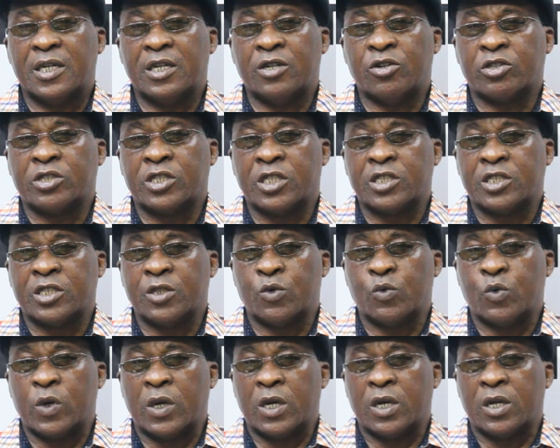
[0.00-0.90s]
Innocent
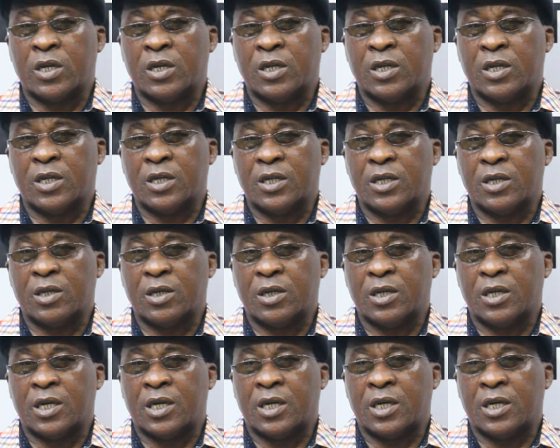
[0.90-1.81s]
Igwe
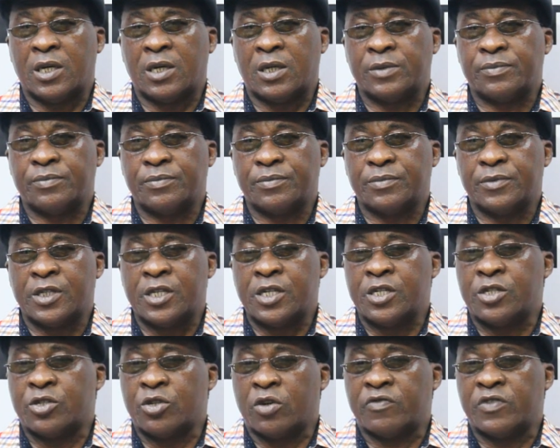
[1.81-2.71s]

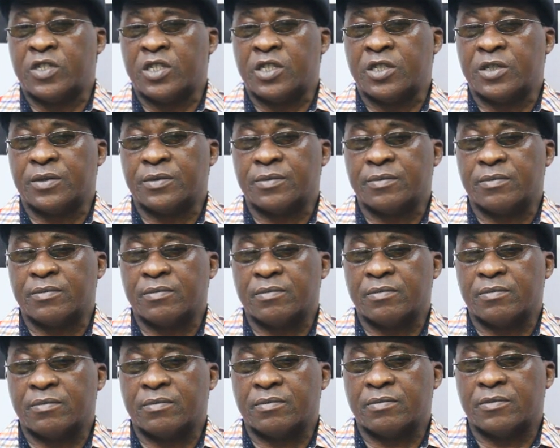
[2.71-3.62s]
is of the
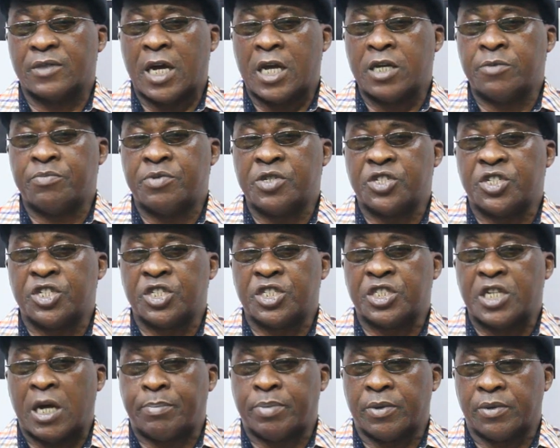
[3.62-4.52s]

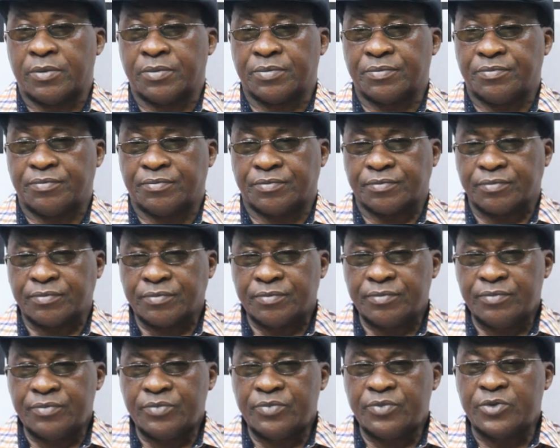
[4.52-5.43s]
IBC chapel,
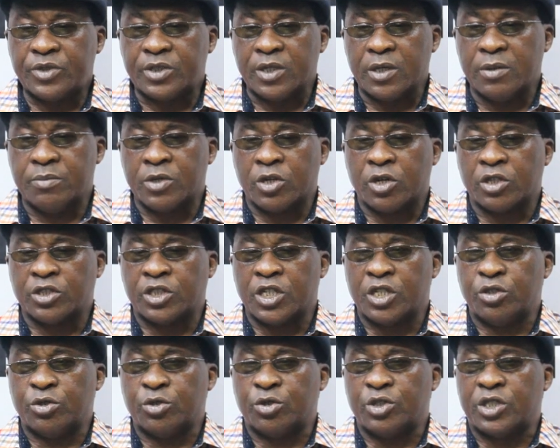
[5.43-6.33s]

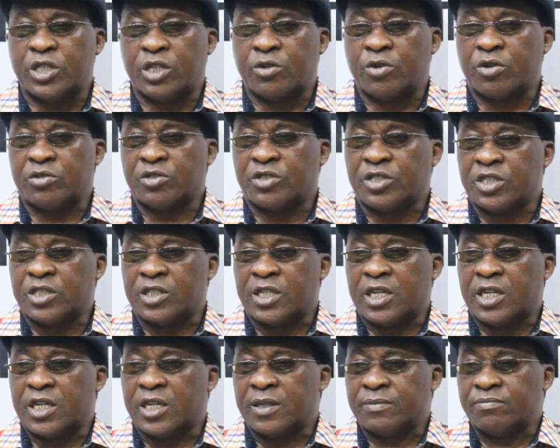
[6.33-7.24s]
because any UJ runs his
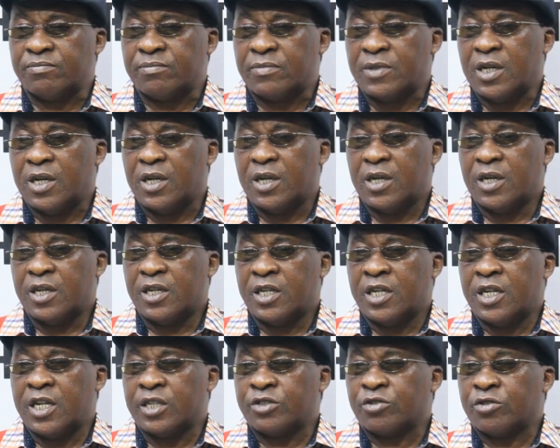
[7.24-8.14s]

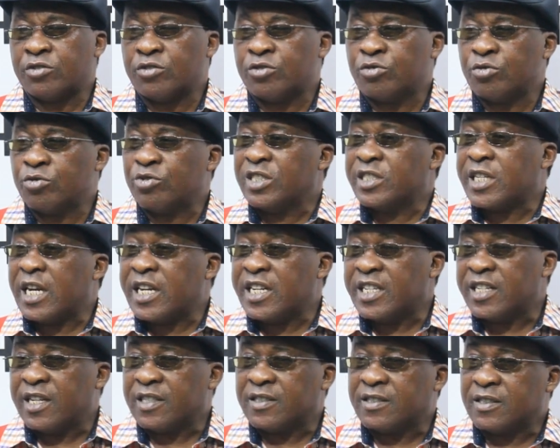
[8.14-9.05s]
elections to the
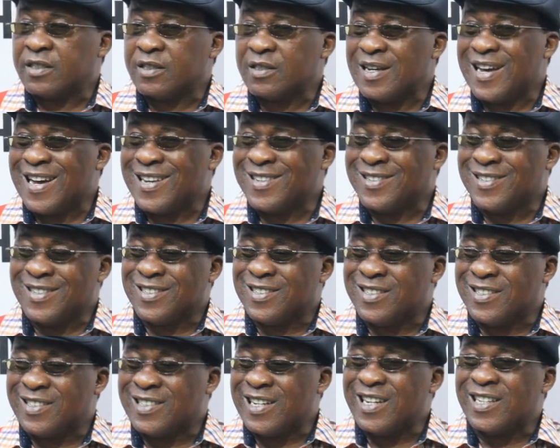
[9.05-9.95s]
delegates, and the
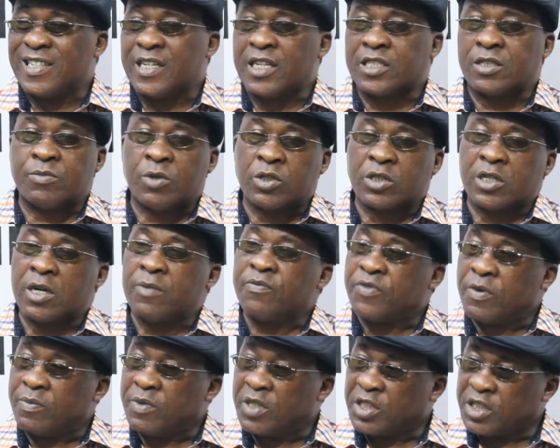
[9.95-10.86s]
delegates must
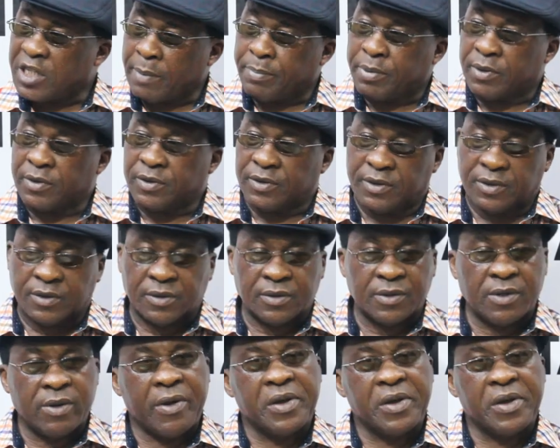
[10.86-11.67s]
come from the chapels.